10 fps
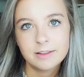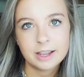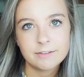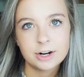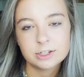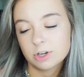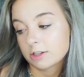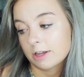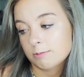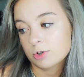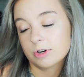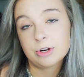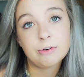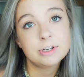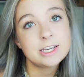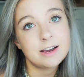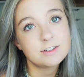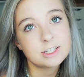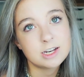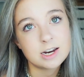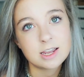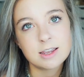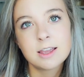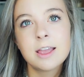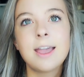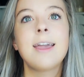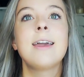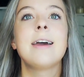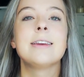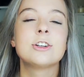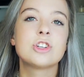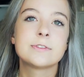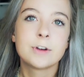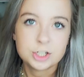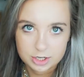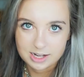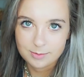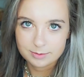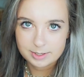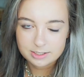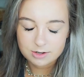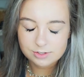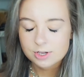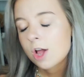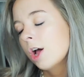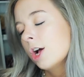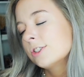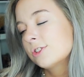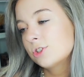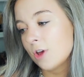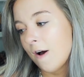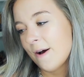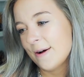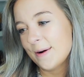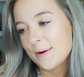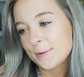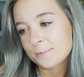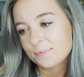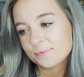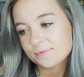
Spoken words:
like I've already took them, so I don't really have to study, and it's just freshening up all my skills. So